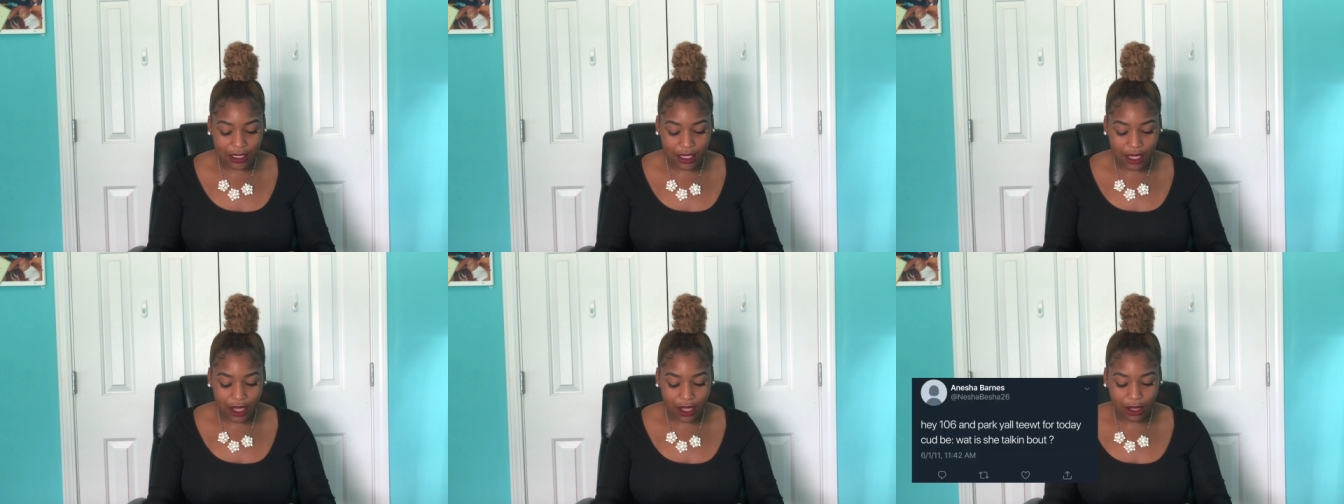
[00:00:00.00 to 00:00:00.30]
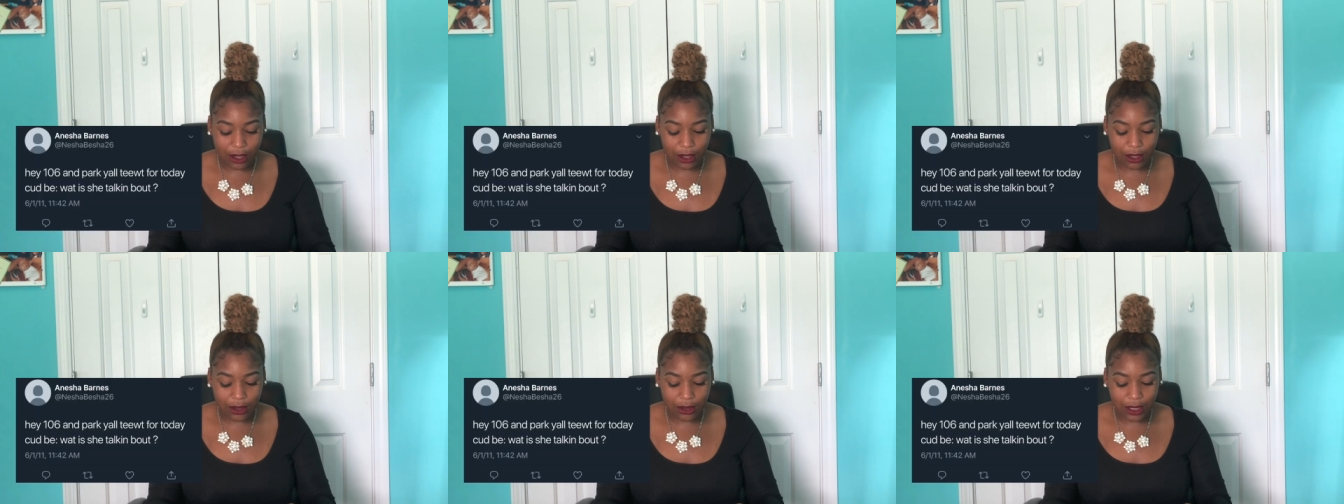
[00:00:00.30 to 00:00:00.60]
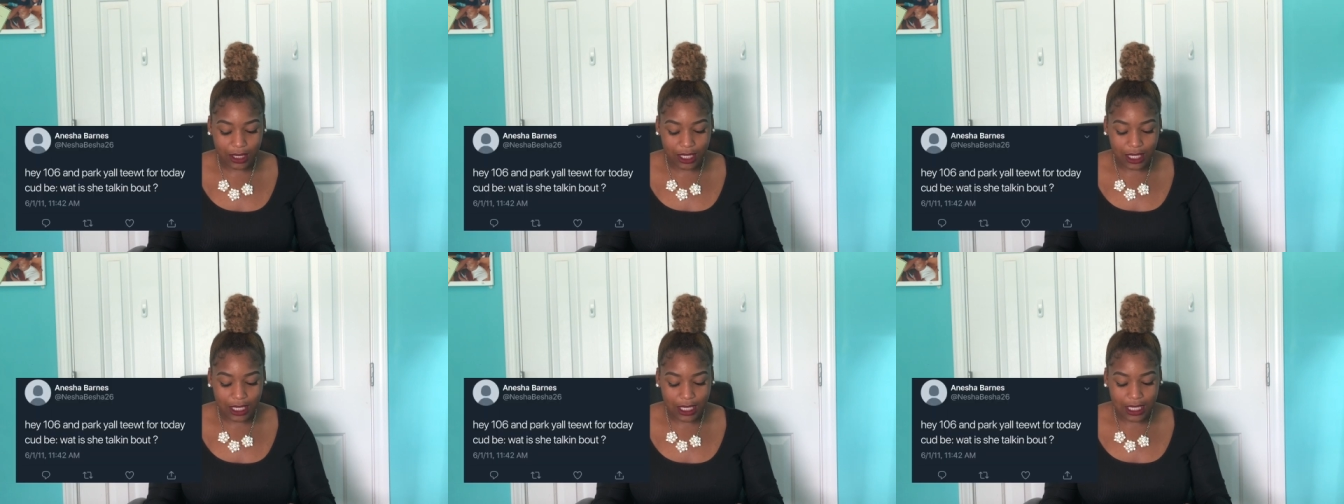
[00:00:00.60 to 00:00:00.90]

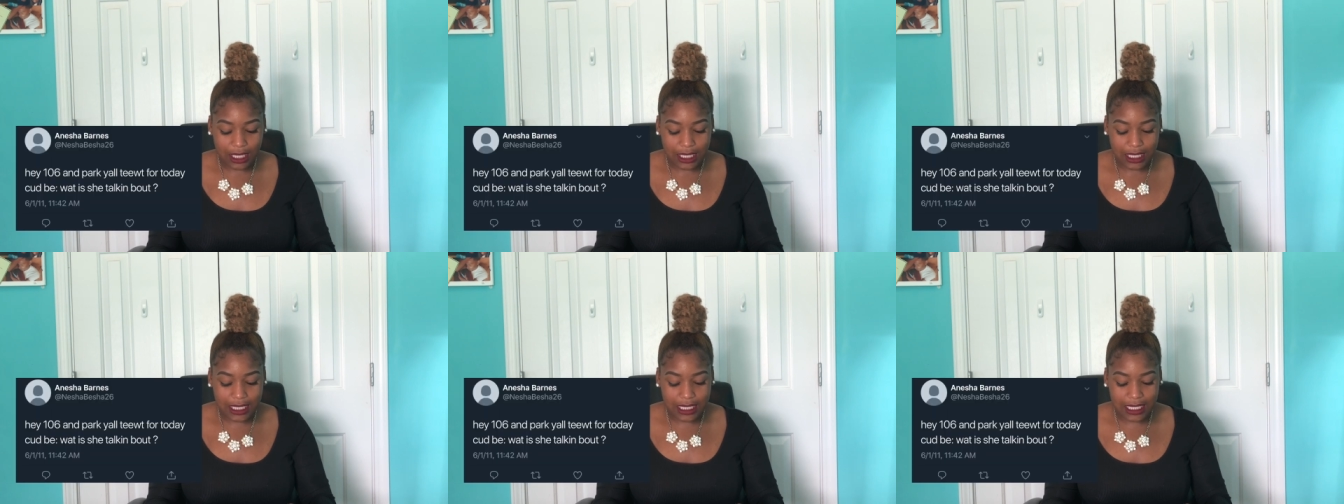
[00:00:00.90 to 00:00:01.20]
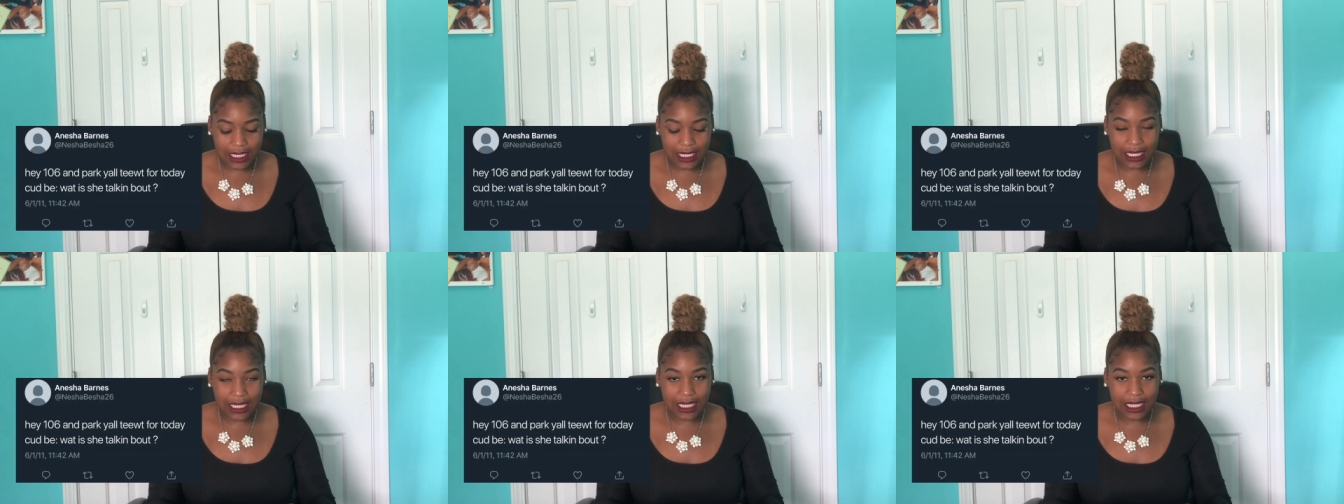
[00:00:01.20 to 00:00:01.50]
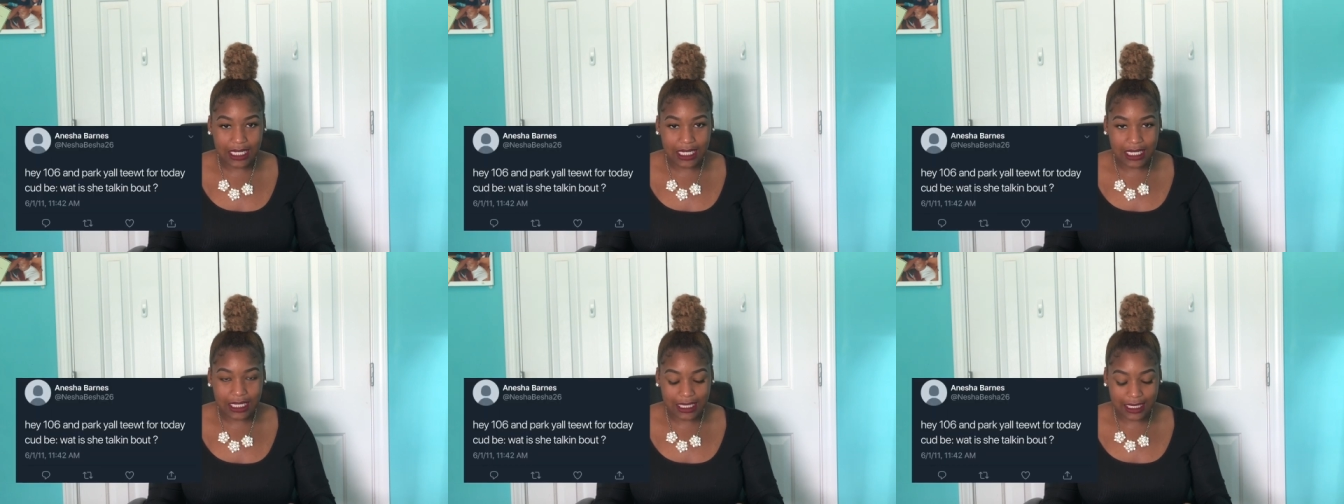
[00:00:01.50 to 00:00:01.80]
y'all,
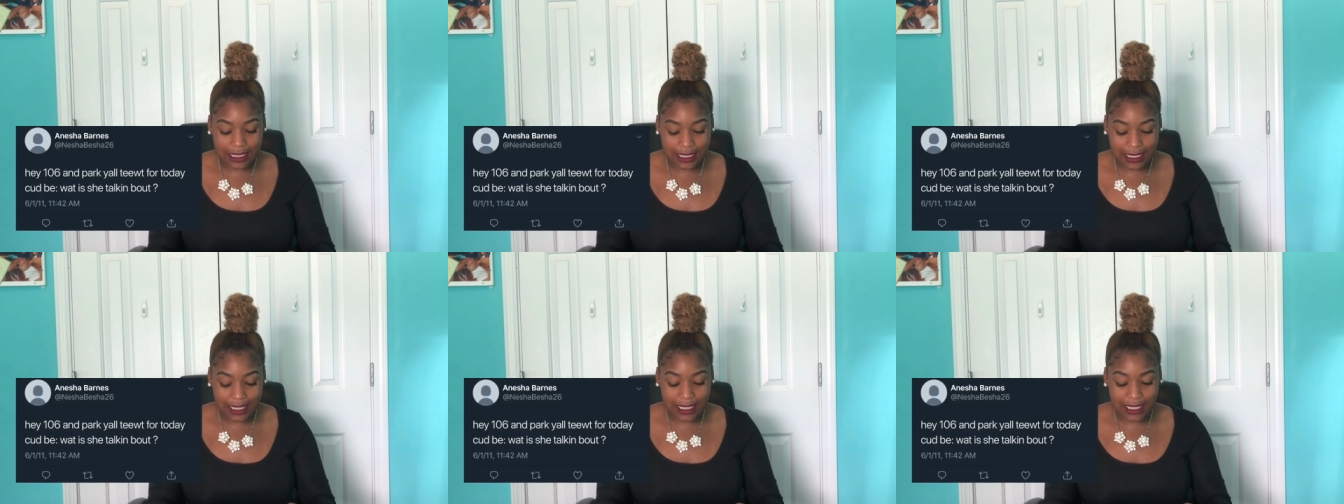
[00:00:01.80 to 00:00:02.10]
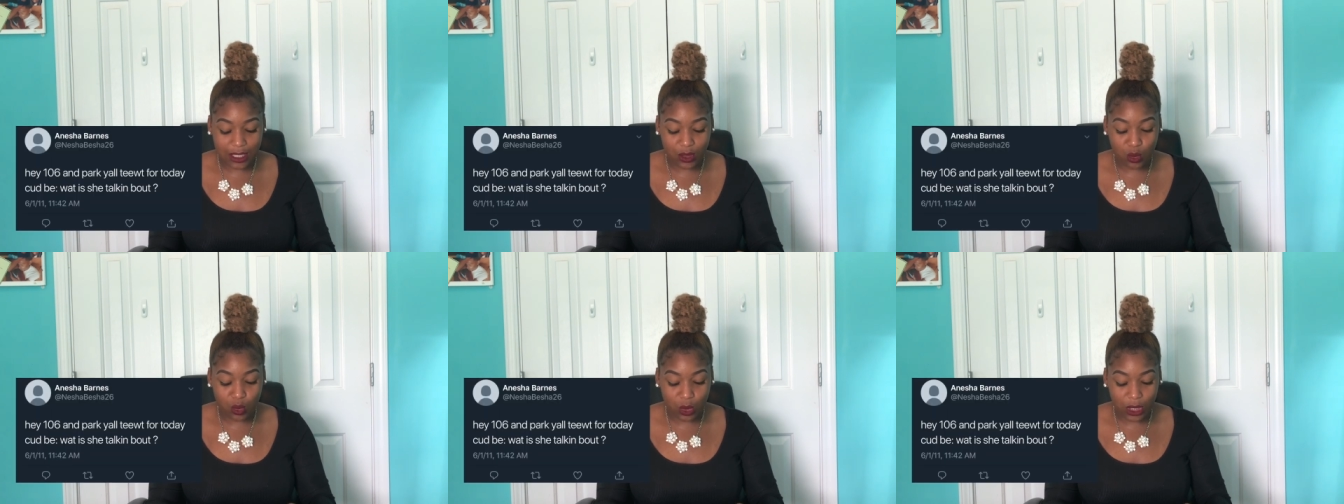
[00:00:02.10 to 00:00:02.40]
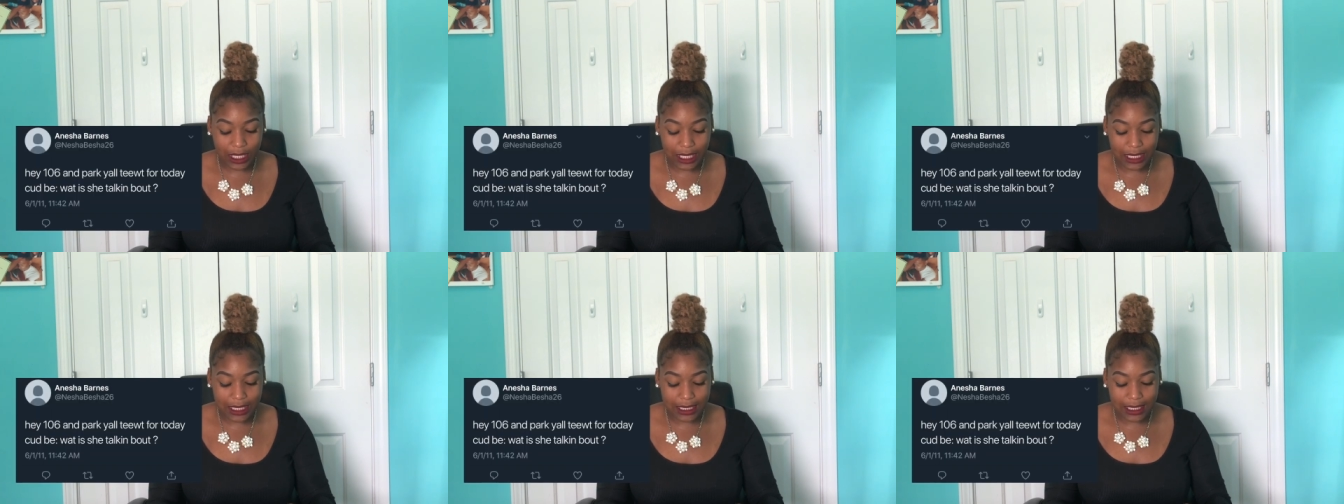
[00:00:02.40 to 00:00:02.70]
T, T
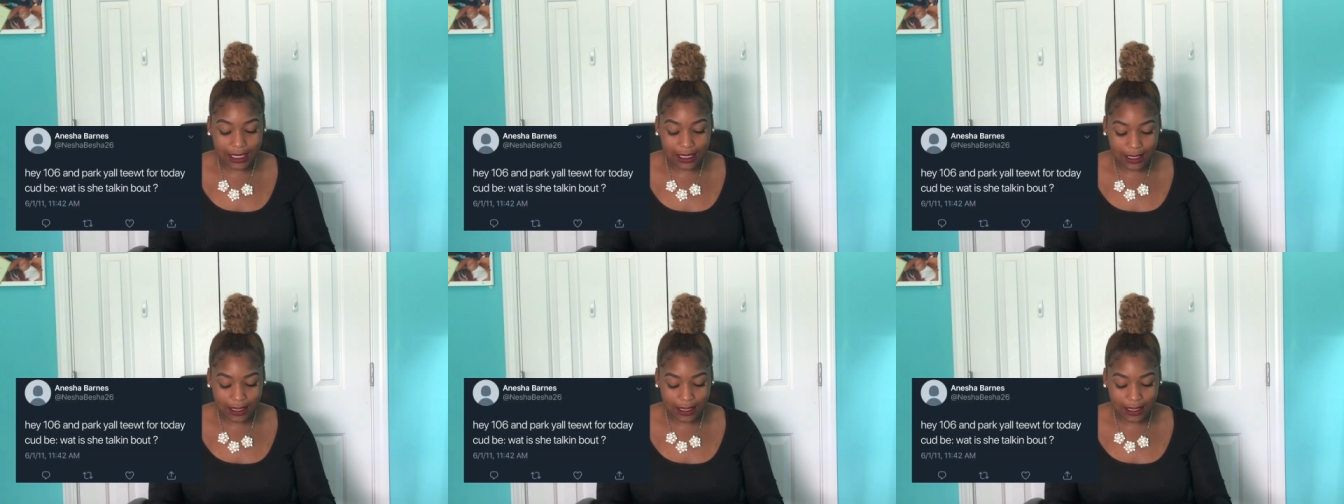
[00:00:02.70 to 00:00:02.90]
wheat